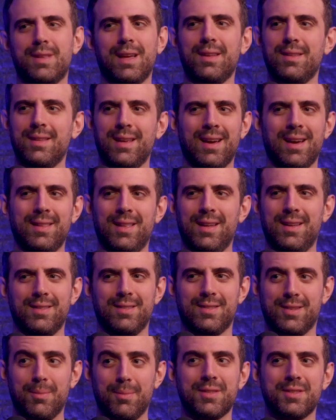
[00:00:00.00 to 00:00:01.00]
they
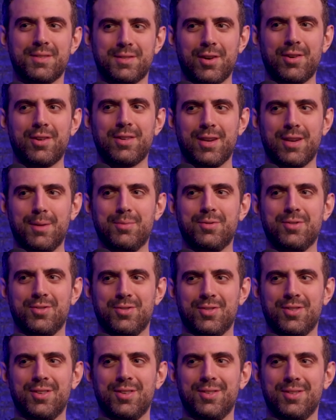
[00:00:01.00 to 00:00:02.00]
some of the stereotypes are
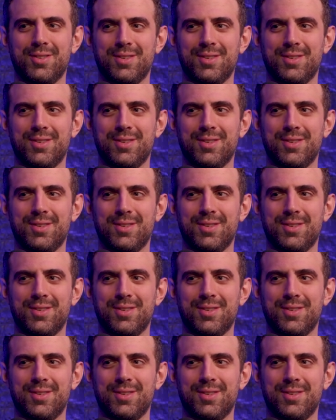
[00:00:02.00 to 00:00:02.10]
true.